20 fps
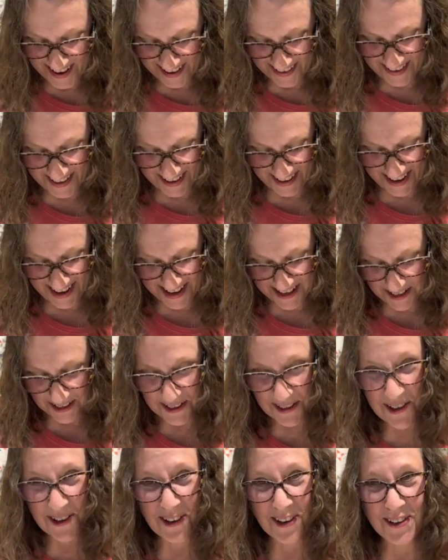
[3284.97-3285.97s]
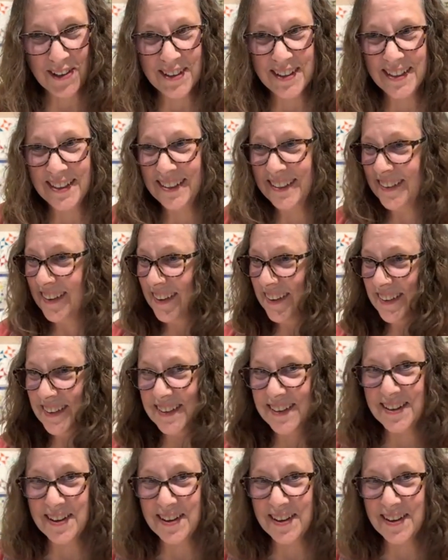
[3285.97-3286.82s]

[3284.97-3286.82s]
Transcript: that I had to learn. Oh, you